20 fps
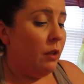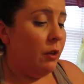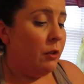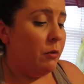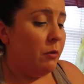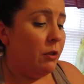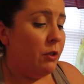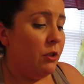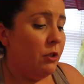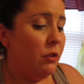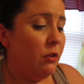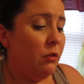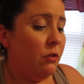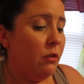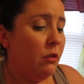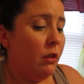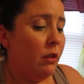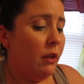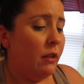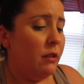I was watching the,
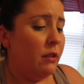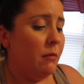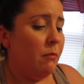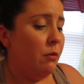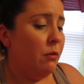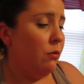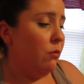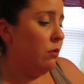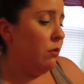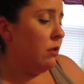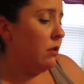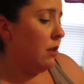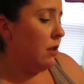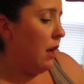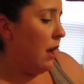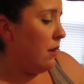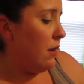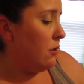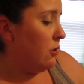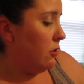like some
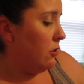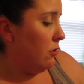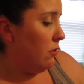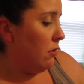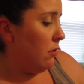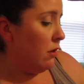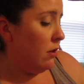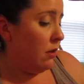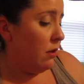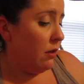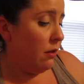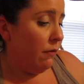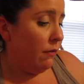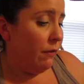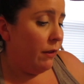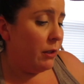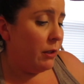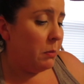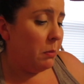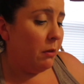newscaster on uh,
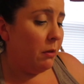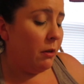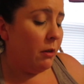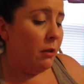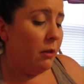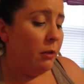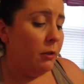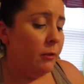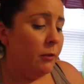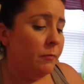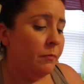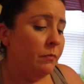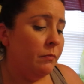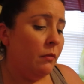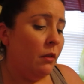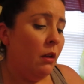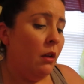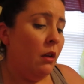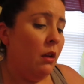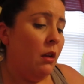Facebook,
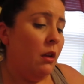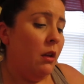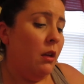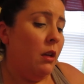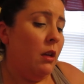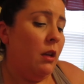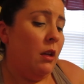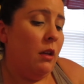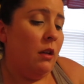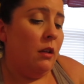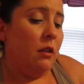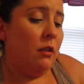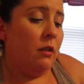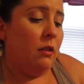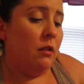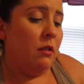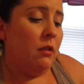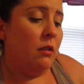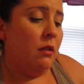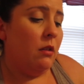
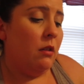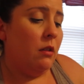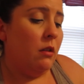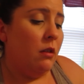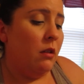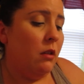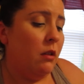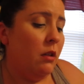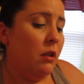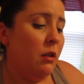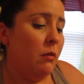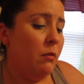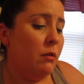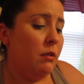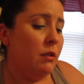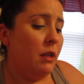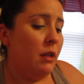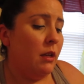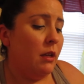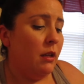and he
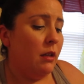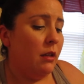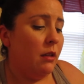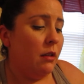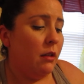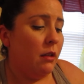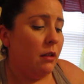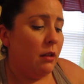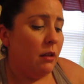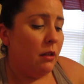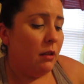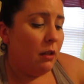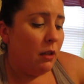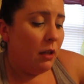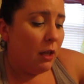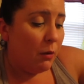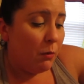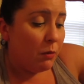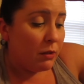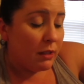was saying
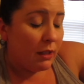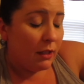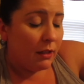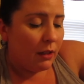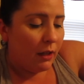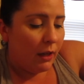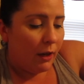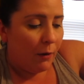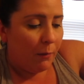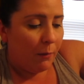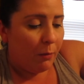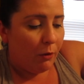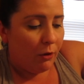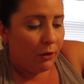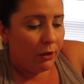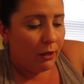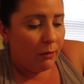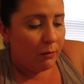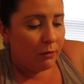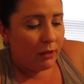he was in the
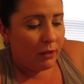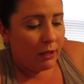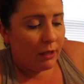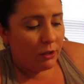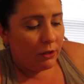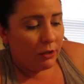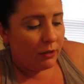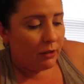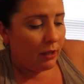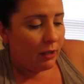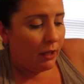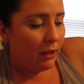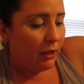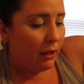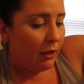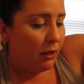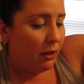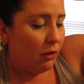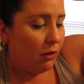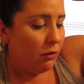airport. And he was actually saying
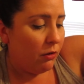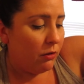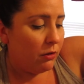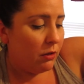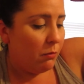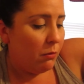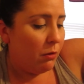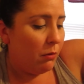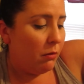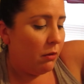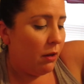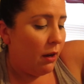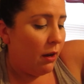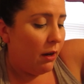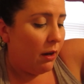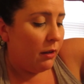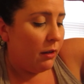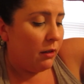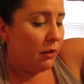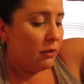that he heard someone
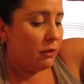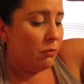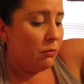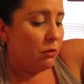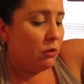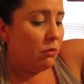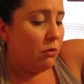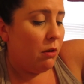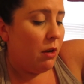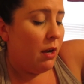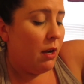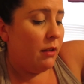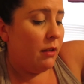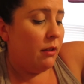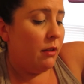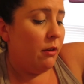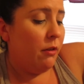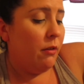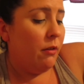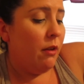died because it was so hot
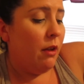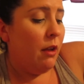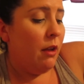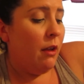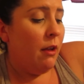in there.